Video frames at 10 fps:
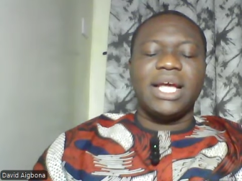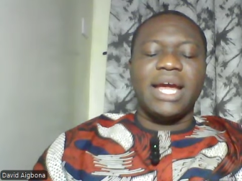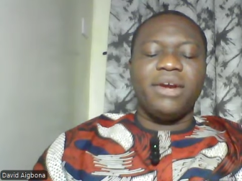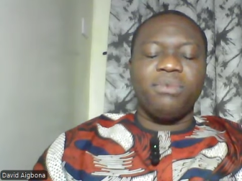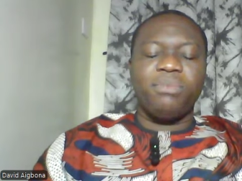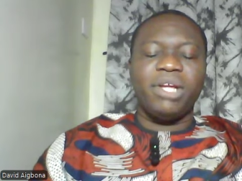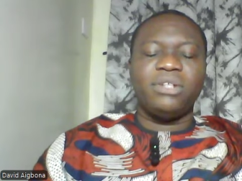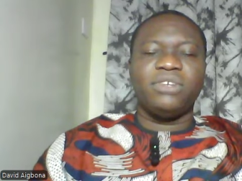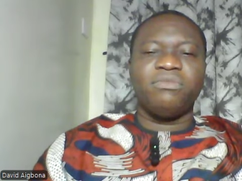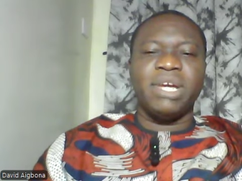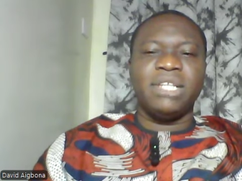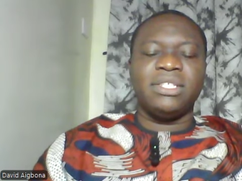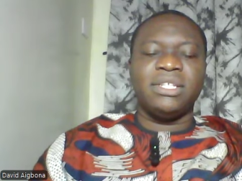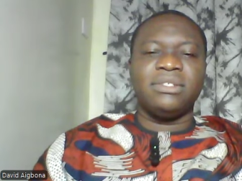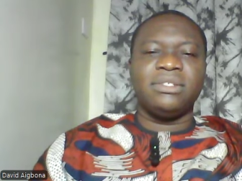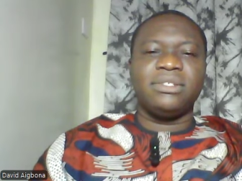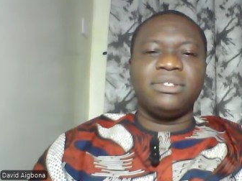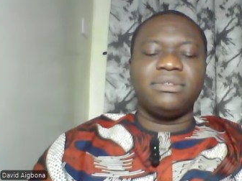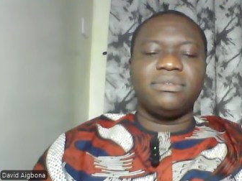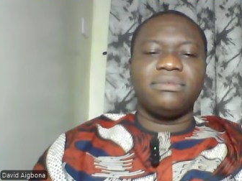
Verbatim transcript: I repent of my sins.